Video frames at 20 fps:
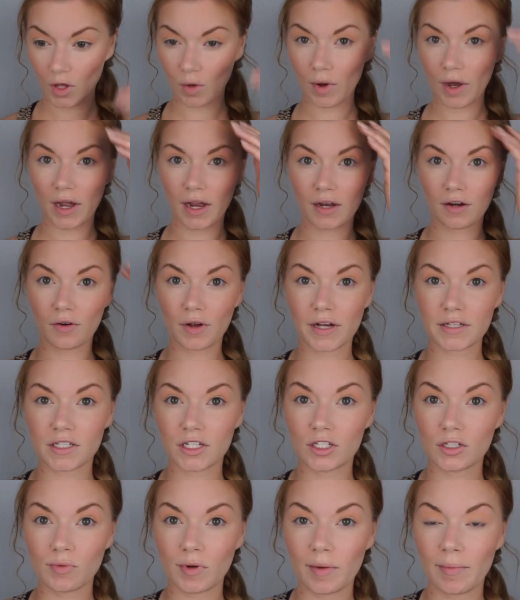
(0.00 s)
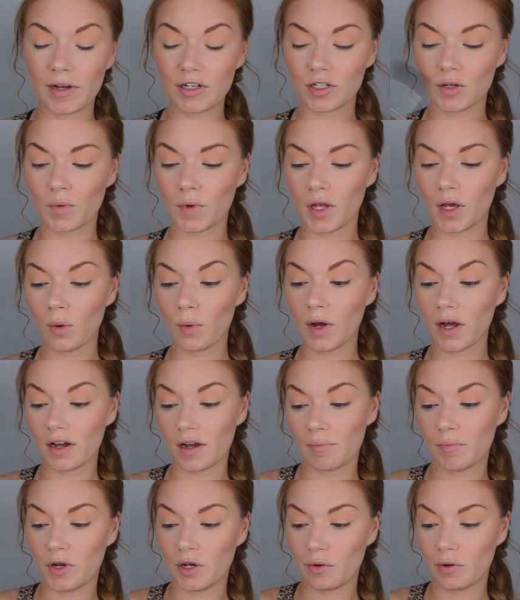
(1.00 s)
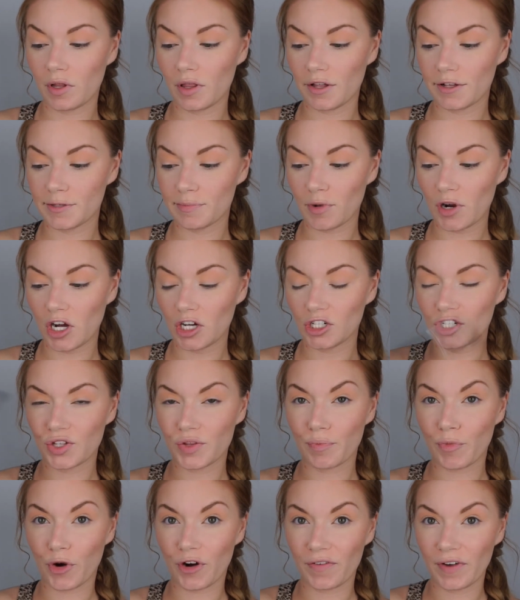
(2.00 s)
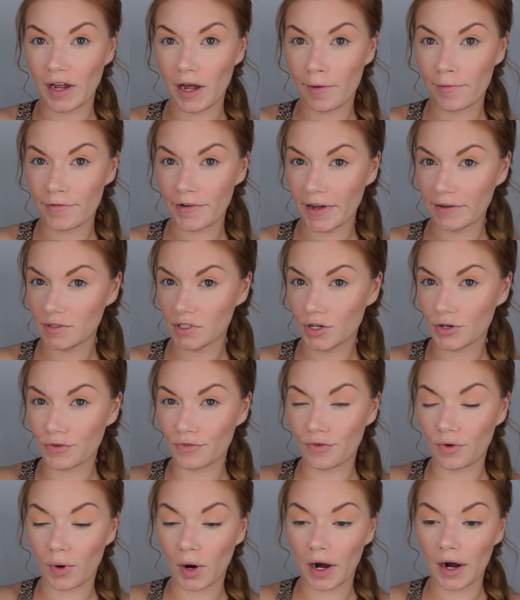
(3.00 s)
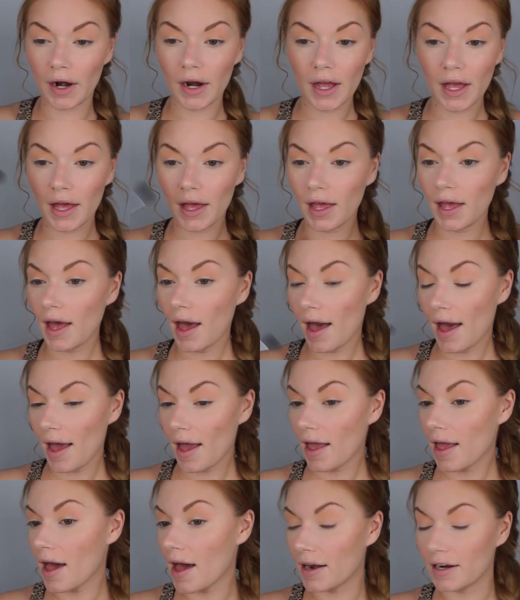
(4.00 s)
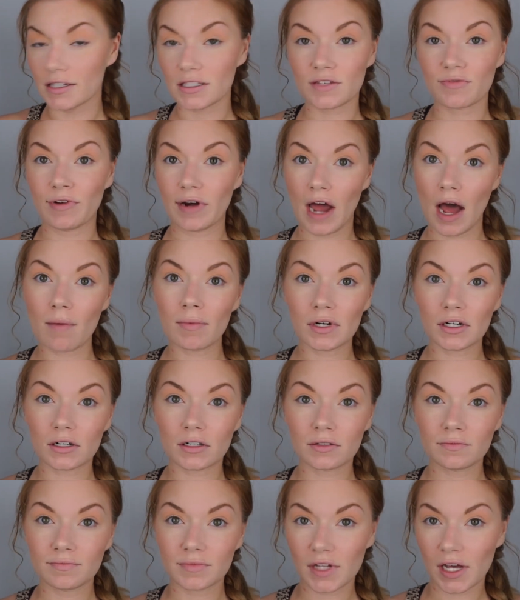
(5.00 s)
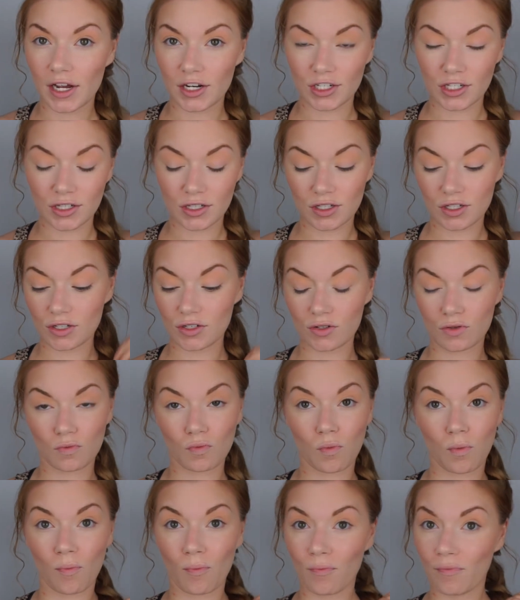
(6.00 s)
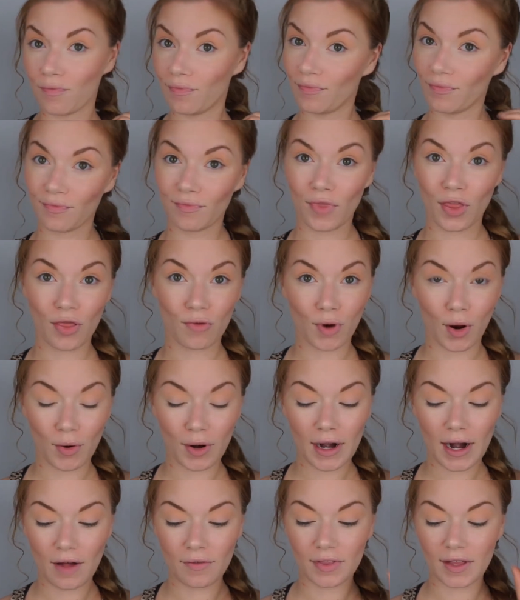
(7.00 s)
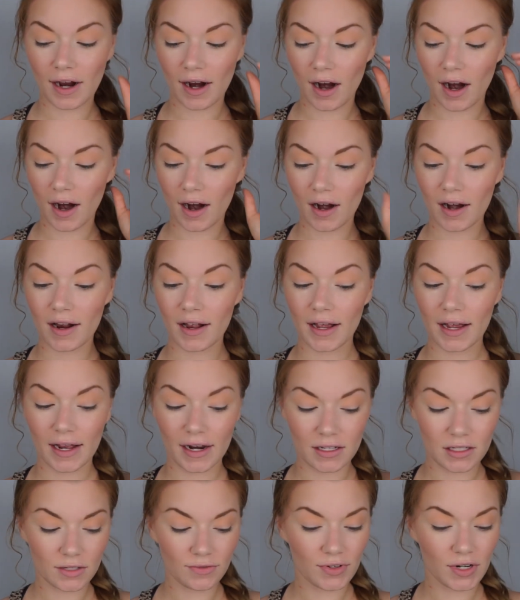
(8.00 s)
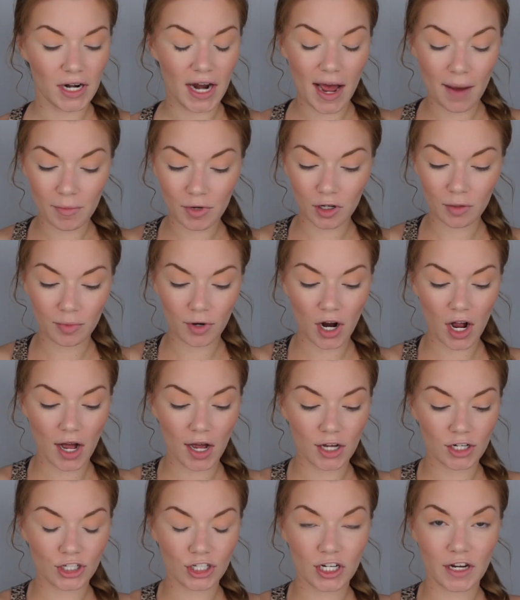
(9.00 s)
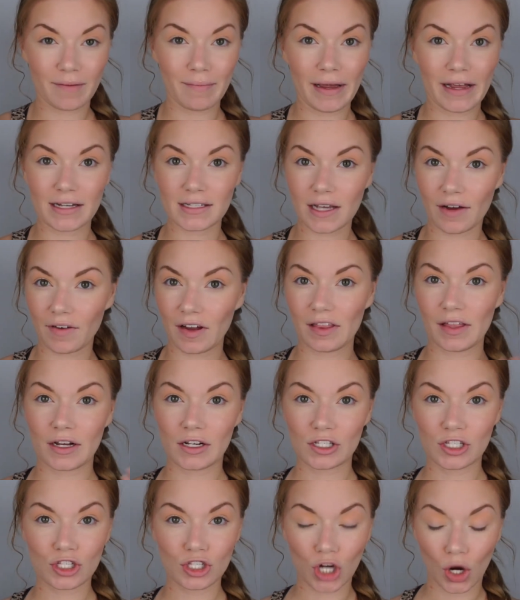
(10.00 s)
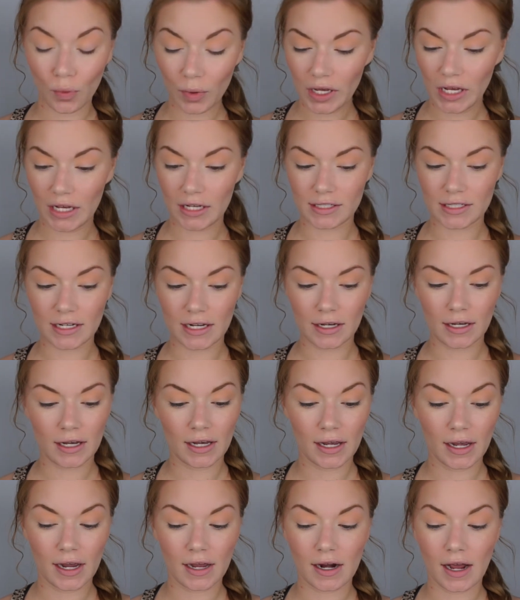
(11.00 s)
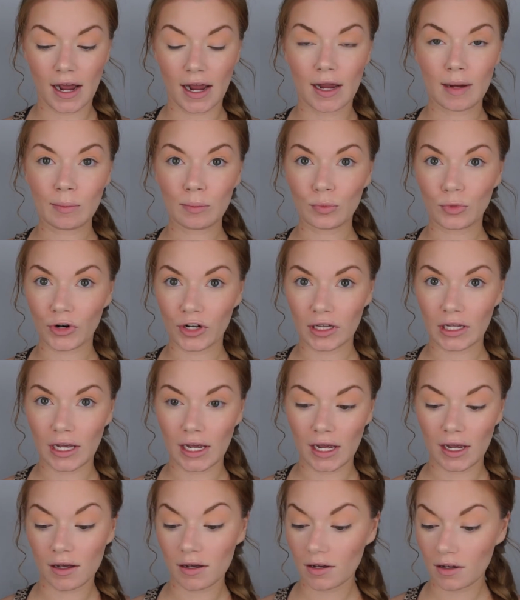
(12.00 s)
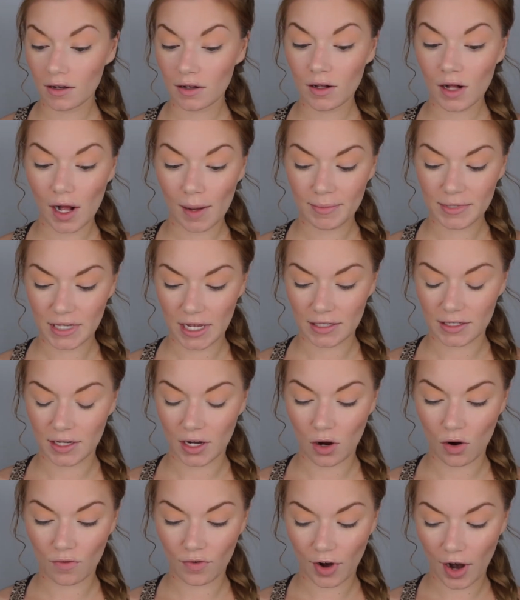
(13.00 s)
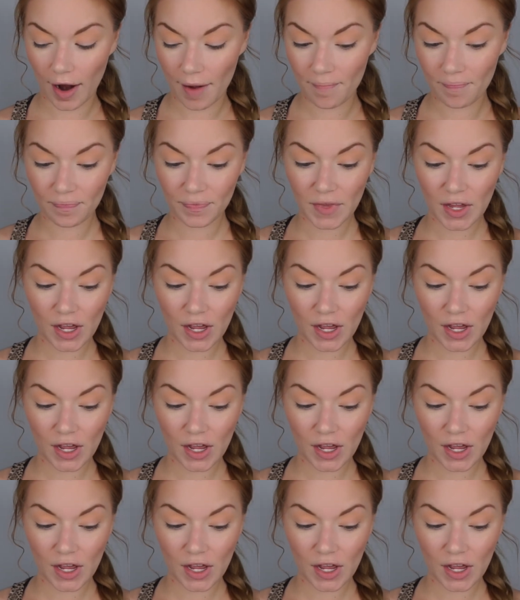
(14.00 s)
Okay, and you guys, I just want to mention really quick, I'm new to this brush, the Morphe M504, and it's phenomenal. I just throwing it out there. It is a phenomenal brush. It makes everything so easy, and I am really obsessing over it.